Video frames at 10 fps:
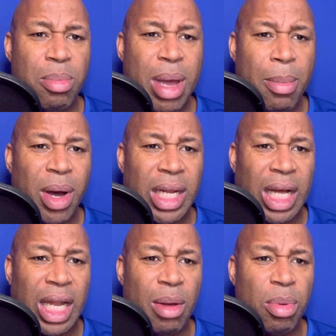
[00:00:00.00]
met by the
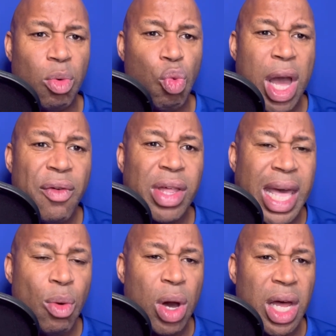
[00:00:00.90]
club, whatever
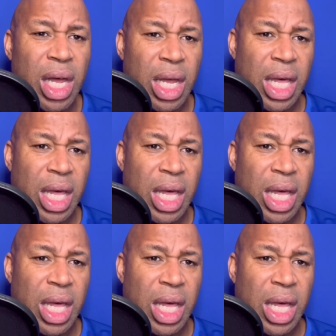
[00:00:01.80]
they were,